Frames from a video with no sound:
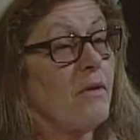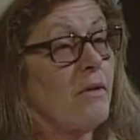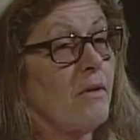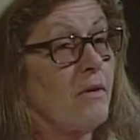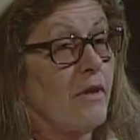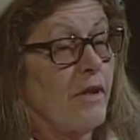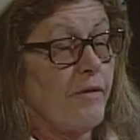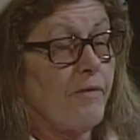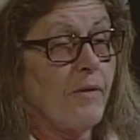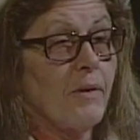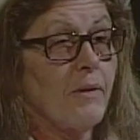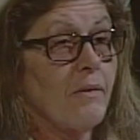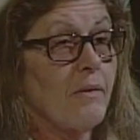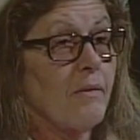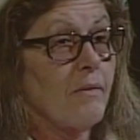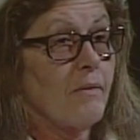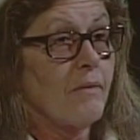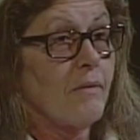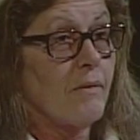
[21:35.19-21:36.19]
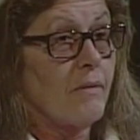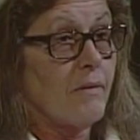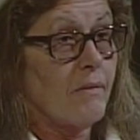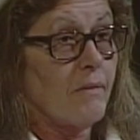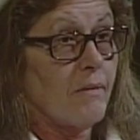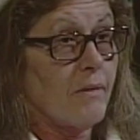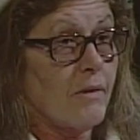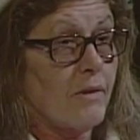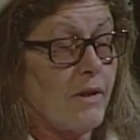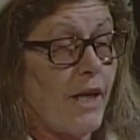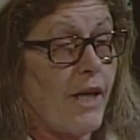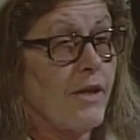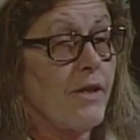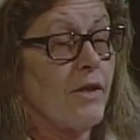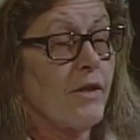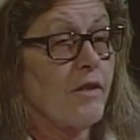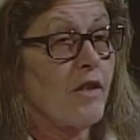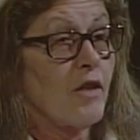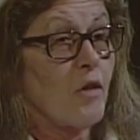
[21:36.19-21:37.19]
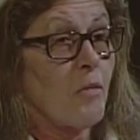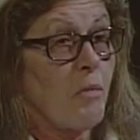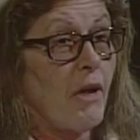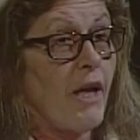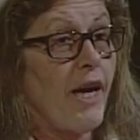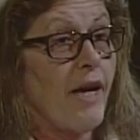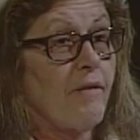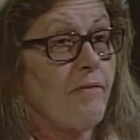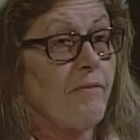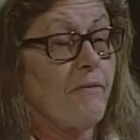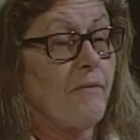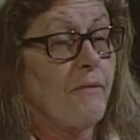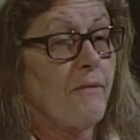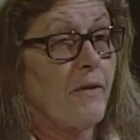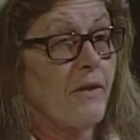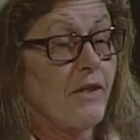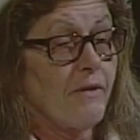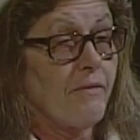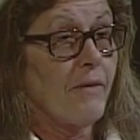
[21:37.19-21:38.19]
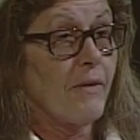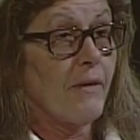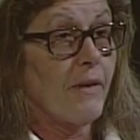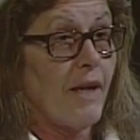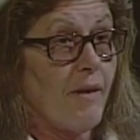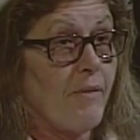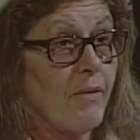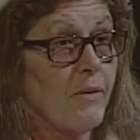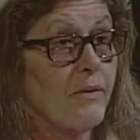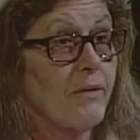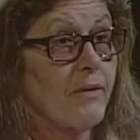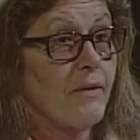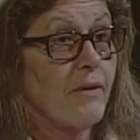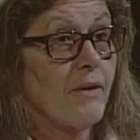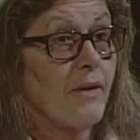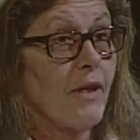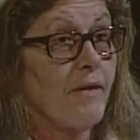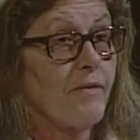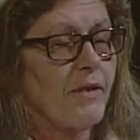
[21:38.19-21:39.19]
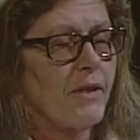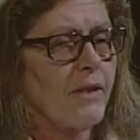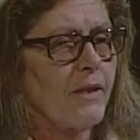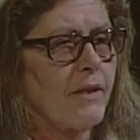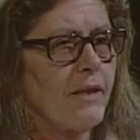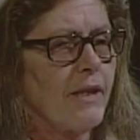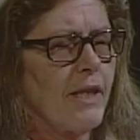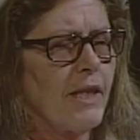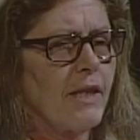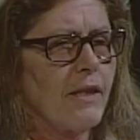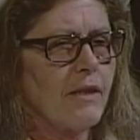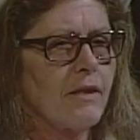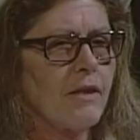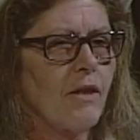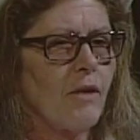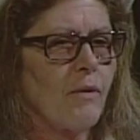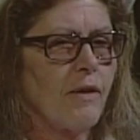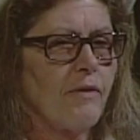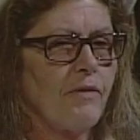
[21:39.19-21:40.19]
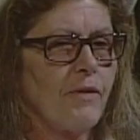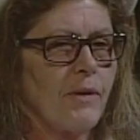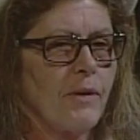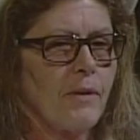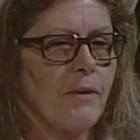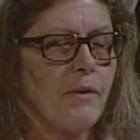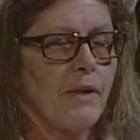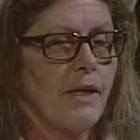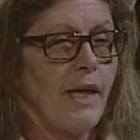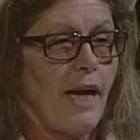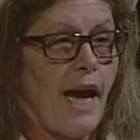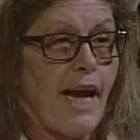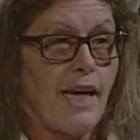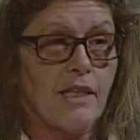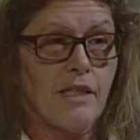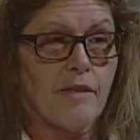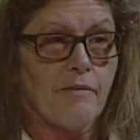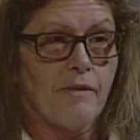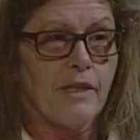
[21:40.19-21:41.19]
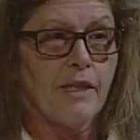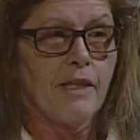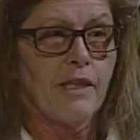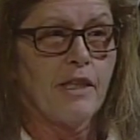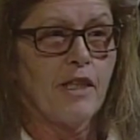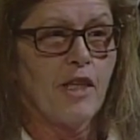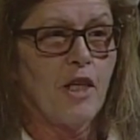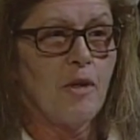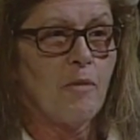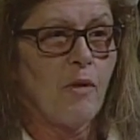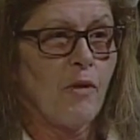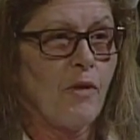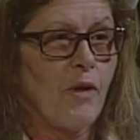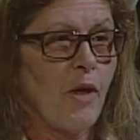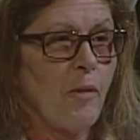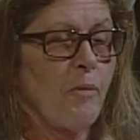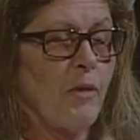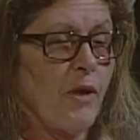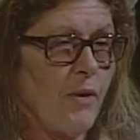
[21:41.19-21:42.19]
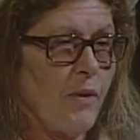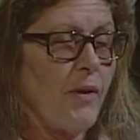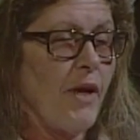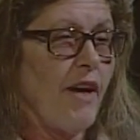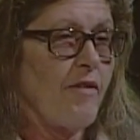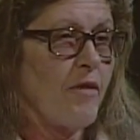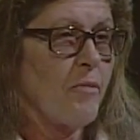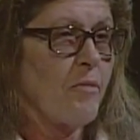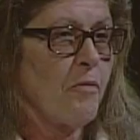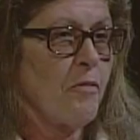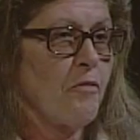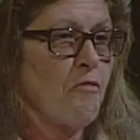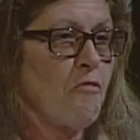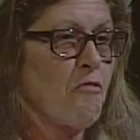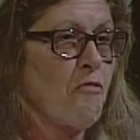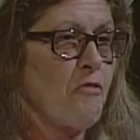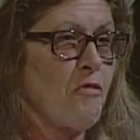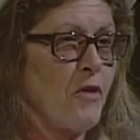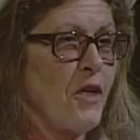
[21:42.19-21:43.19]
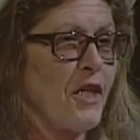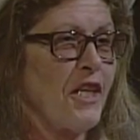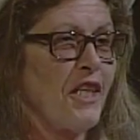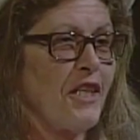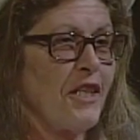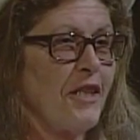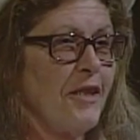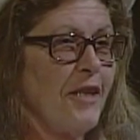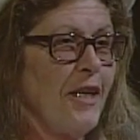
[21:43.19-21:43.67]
different stages of the plant for different levels of the disease. So if you're actively in chemotherapy, you have a pretty